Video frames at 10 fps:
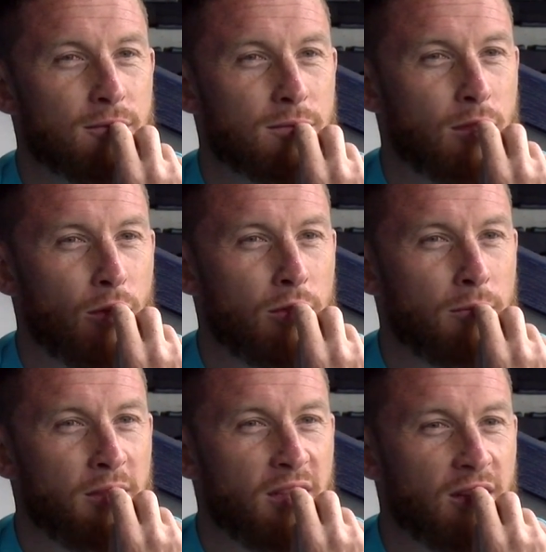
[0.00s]
Cowden
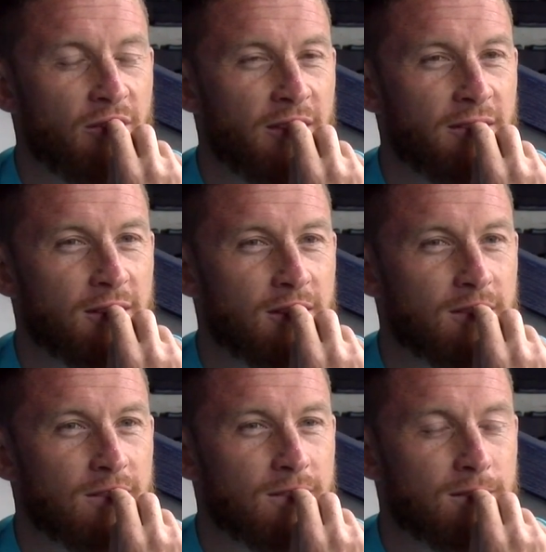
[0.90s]
Beath, maybe.
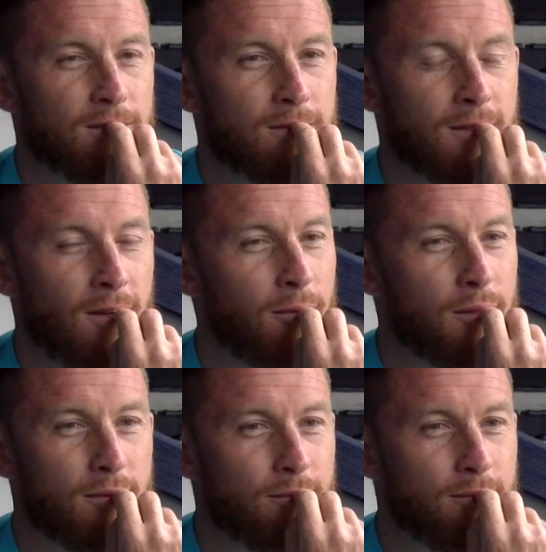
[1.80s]
No, but